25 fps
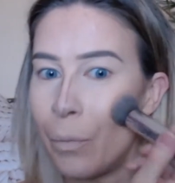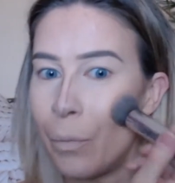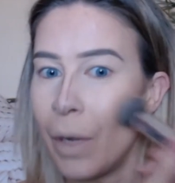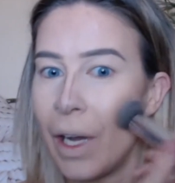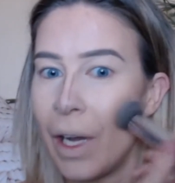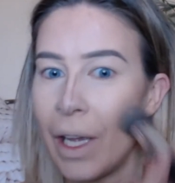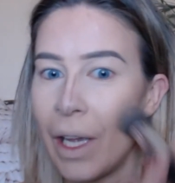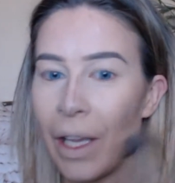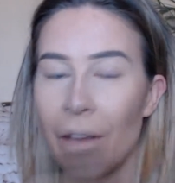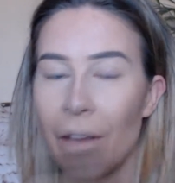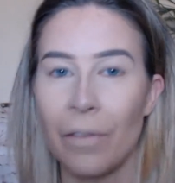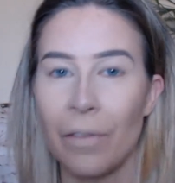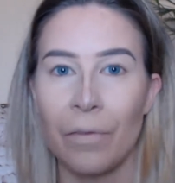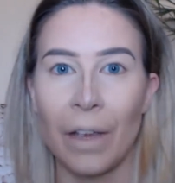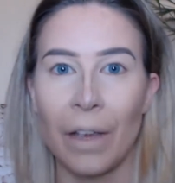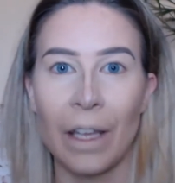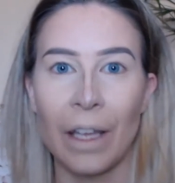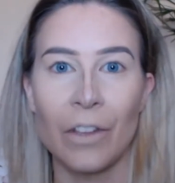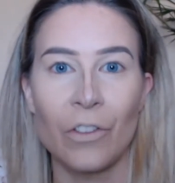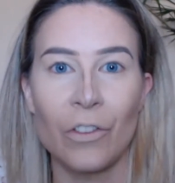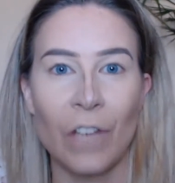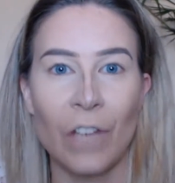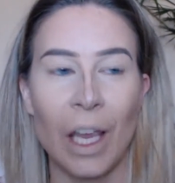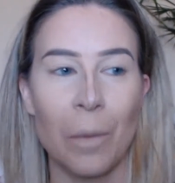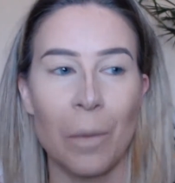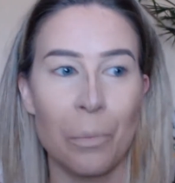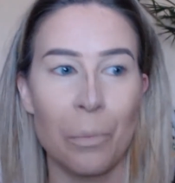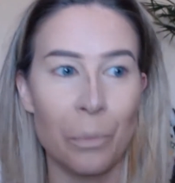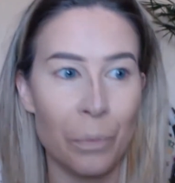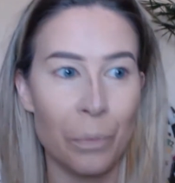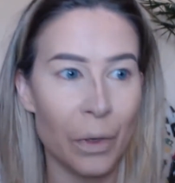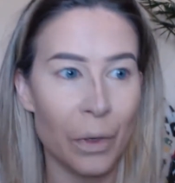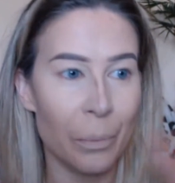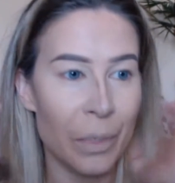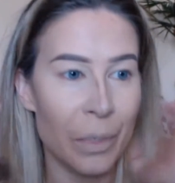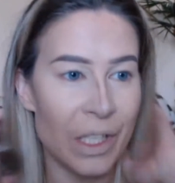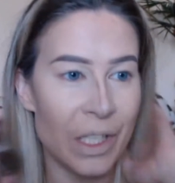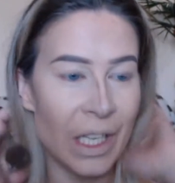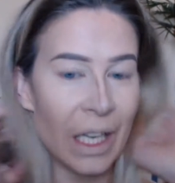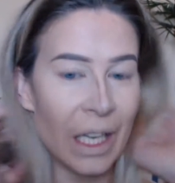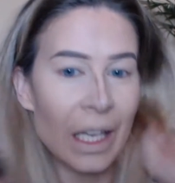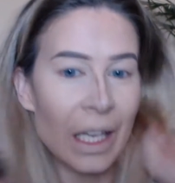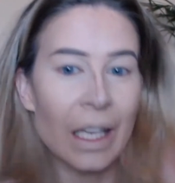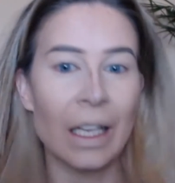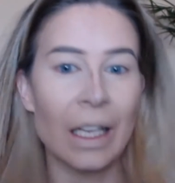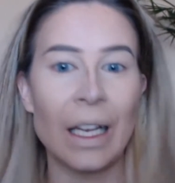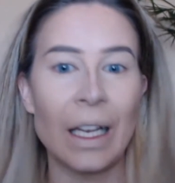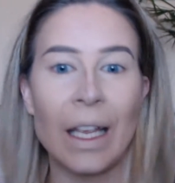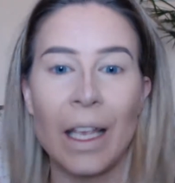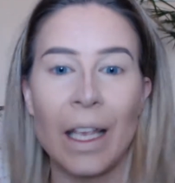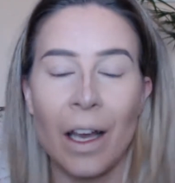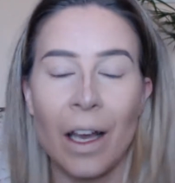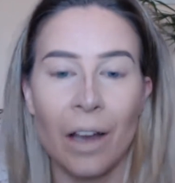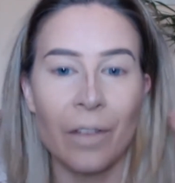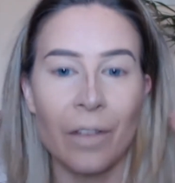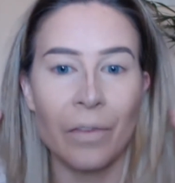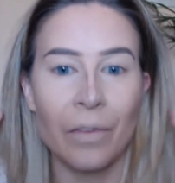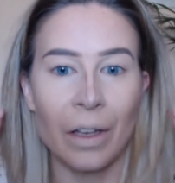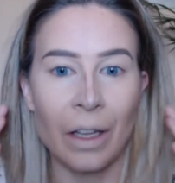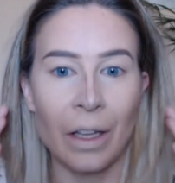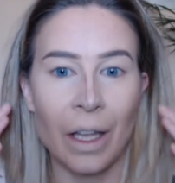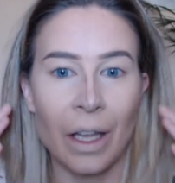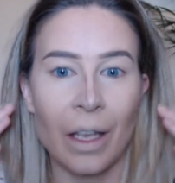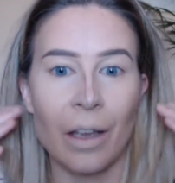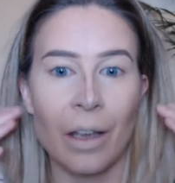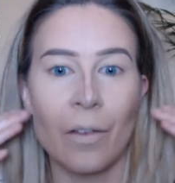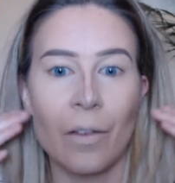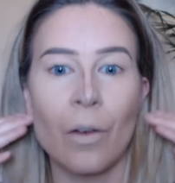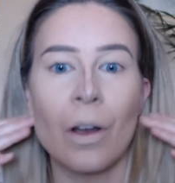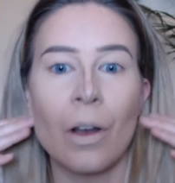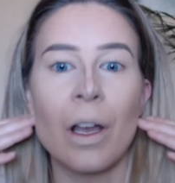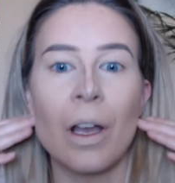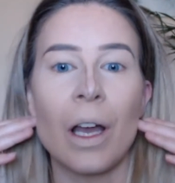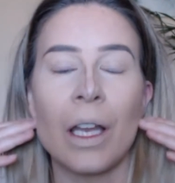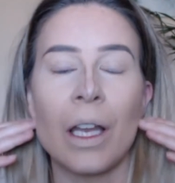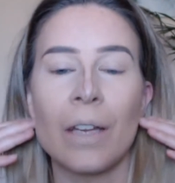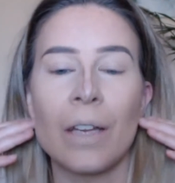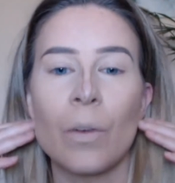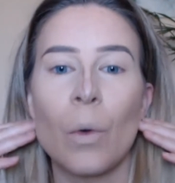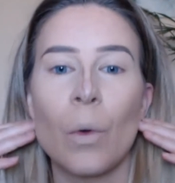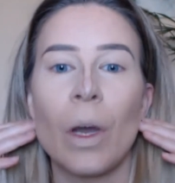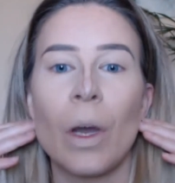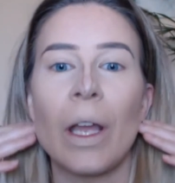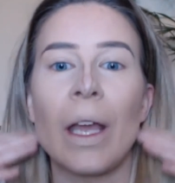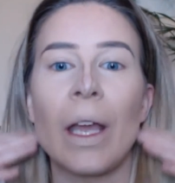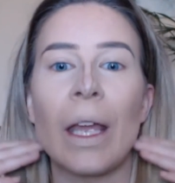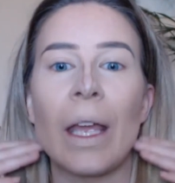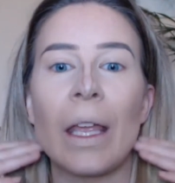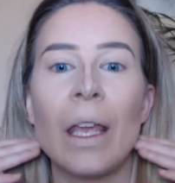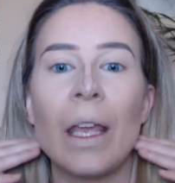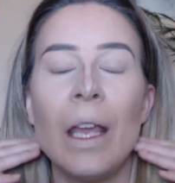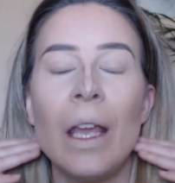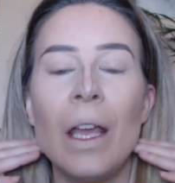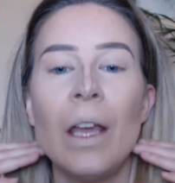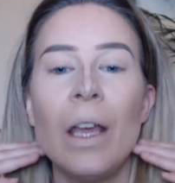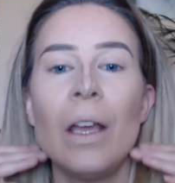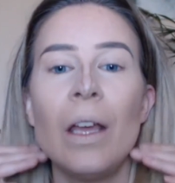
My face shape particularly, I feel like I've got kind of quite a